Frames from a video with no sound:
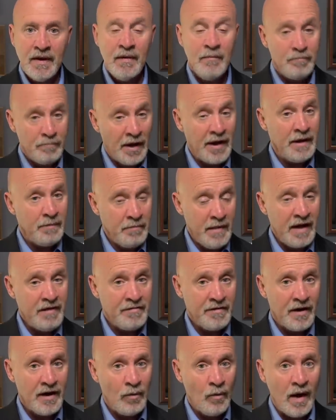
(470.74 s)
But it may
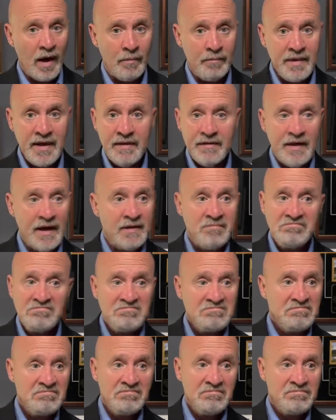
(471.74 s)
very well be that
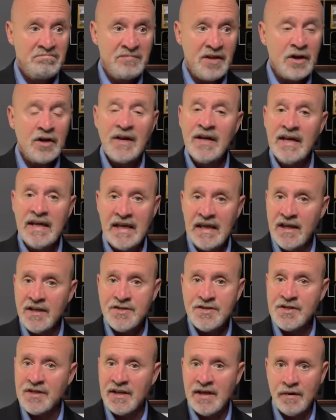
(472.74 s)
they're going to
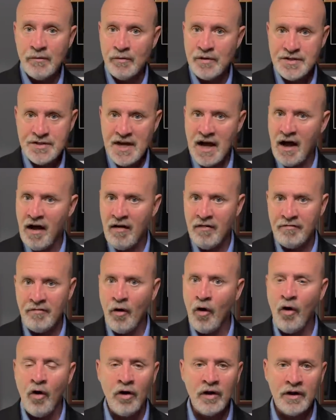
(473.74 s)
easily resolve
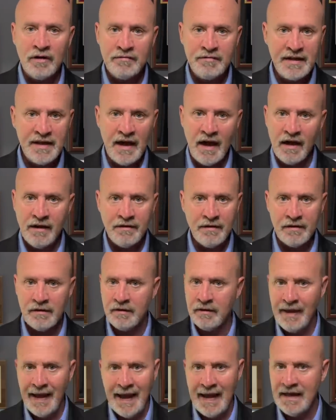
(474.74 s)
all of the
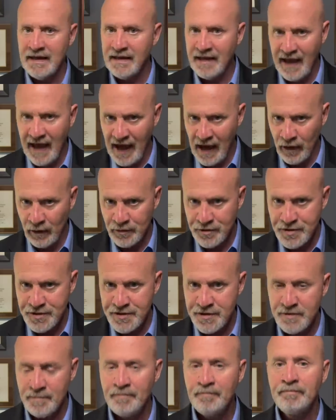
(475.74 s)
other eight
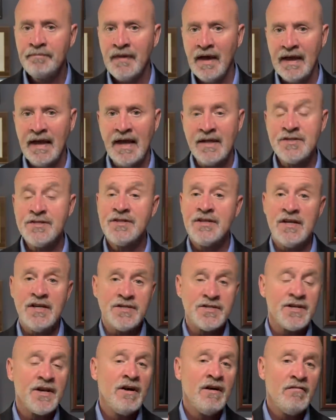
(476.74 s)
counts against
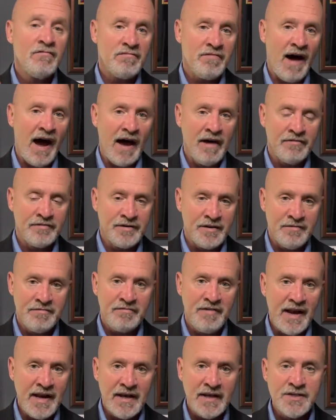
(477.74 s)
these five
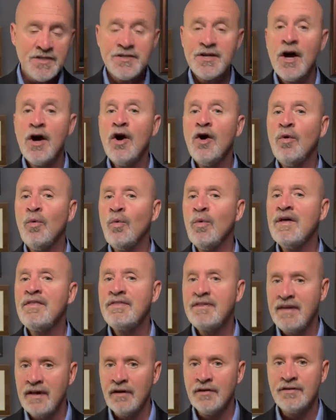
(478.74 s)
defendants
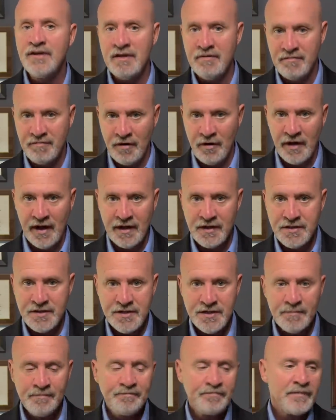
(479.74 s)
with guilty
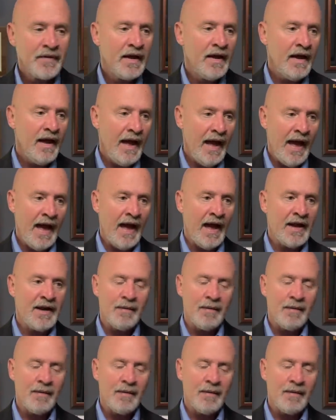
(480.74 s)
verdicts. And